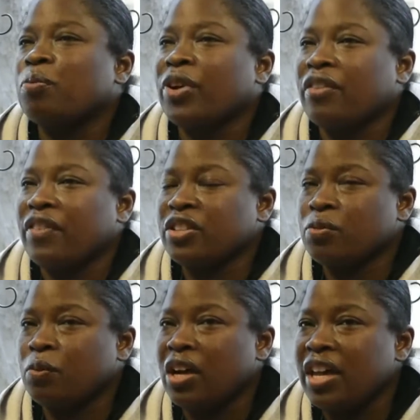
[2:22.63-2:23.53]
But if it's
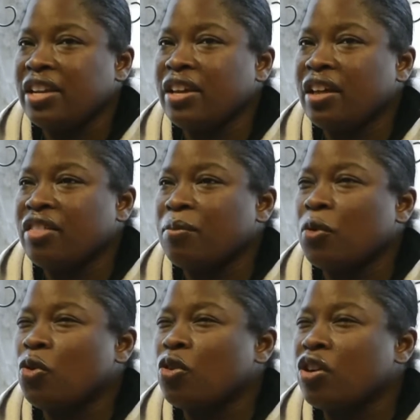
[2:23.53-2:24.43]
one of the
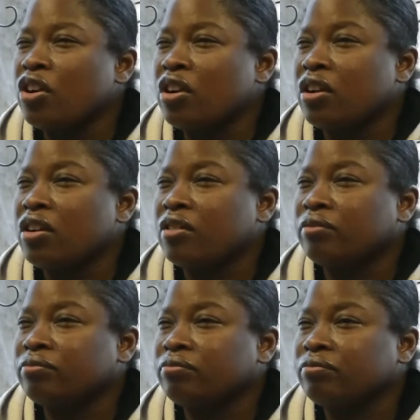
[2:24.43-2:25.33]
more
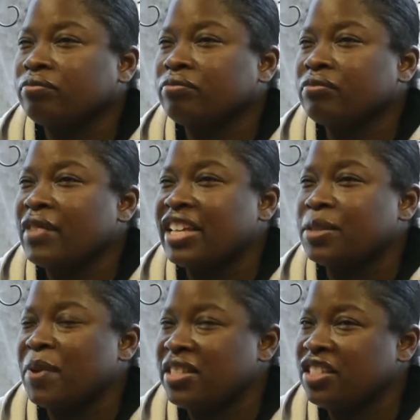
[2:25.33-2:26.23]

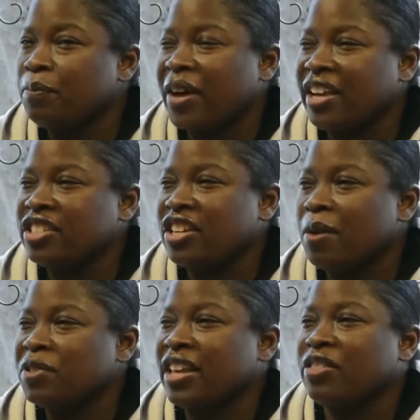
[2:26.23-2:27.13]
expensive bike
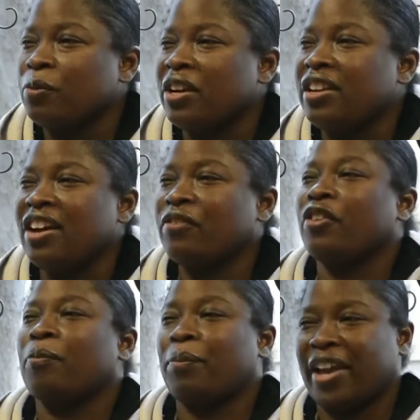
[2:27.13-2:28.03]
shops, like the one not for
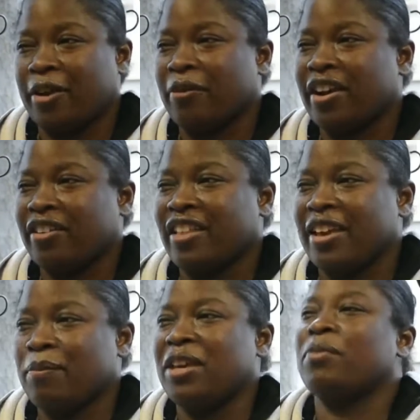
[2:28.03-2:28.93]
a bike rider like
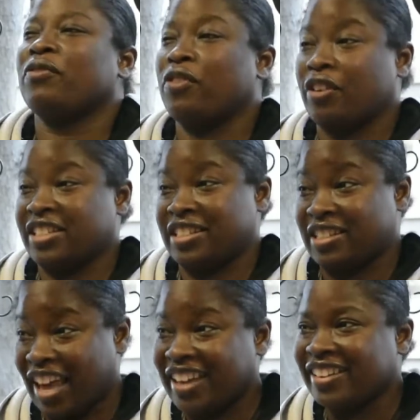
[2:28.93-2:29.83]
me, but for a
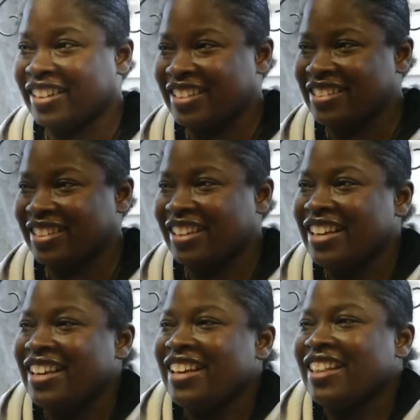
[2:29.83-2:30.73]
cyclist,
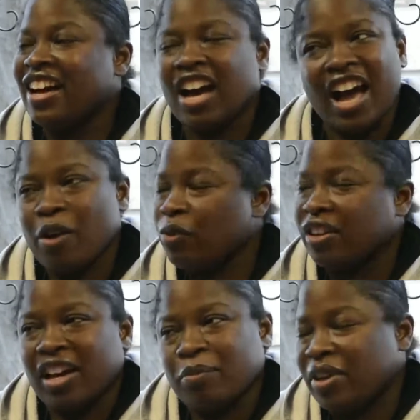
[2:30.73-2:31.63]
I would
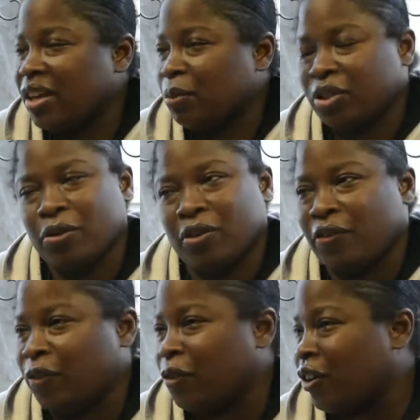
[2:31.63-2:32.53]
not be able to
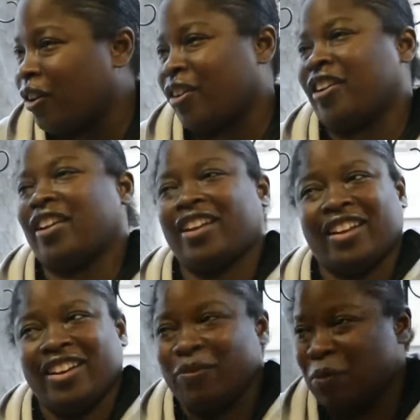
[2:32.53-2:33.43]

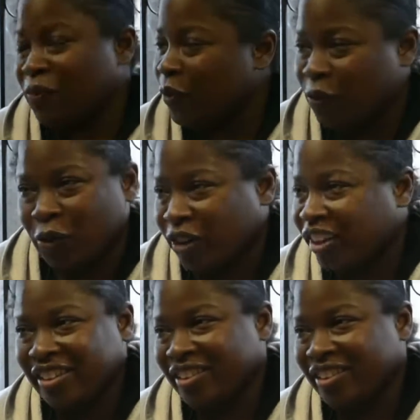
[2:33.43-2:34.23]
afford it.